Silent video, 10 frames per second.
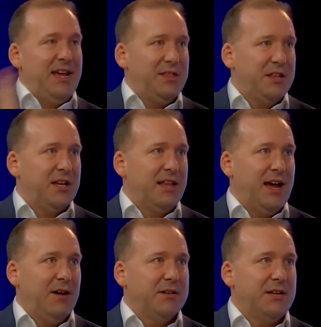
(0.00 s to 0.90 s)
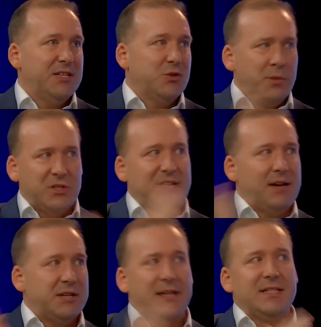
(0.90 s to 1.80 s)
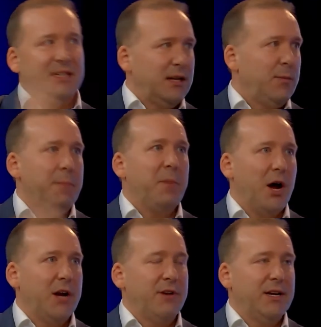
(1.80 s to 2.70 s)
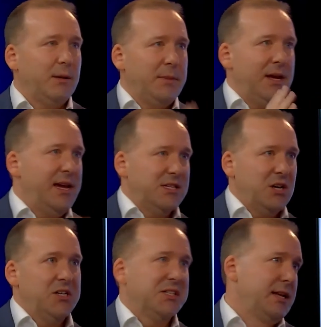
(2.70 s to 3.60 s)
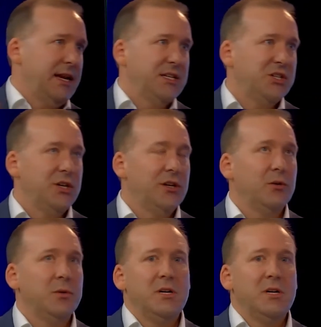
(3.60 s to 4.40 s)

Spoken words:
in the cloud, it almost sounds like it's a little bit binary, a little bit it's us and then it's you.